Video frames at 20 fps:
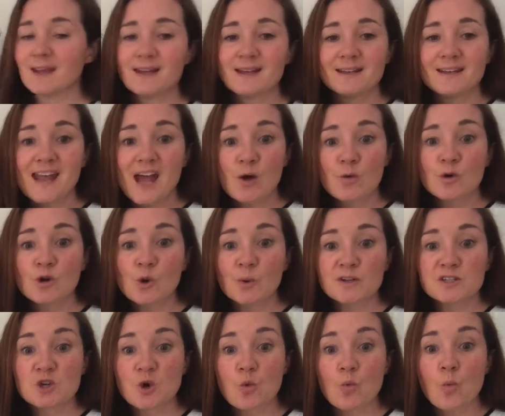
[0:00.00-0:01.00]
Now we're
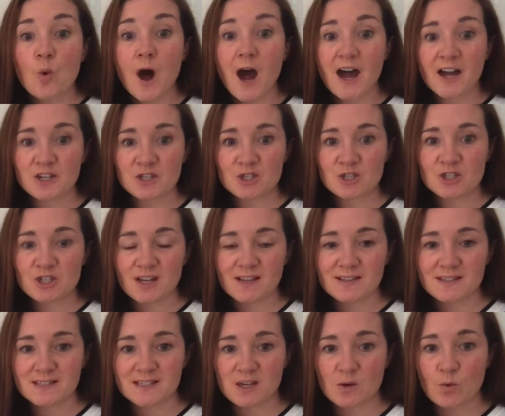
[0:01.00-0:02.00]
going to watch
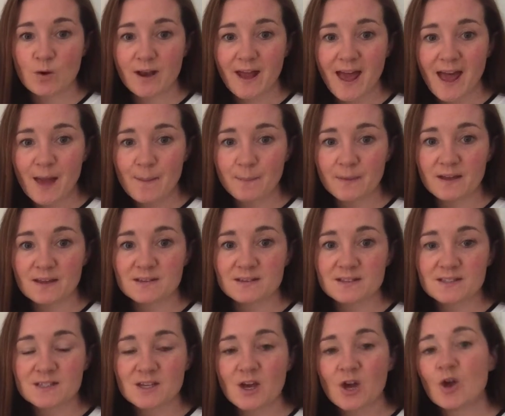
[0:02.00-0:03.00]
and see what
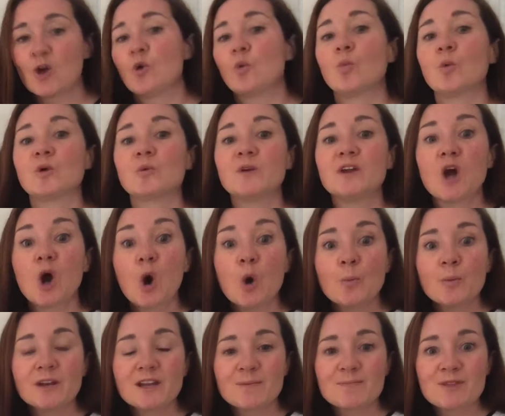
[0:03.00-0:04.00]
happens when we
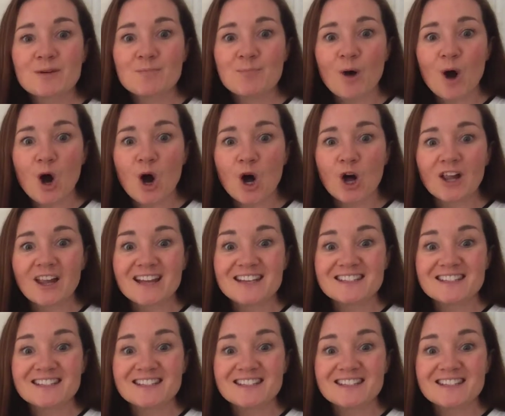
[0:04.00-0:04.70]
open up the ball and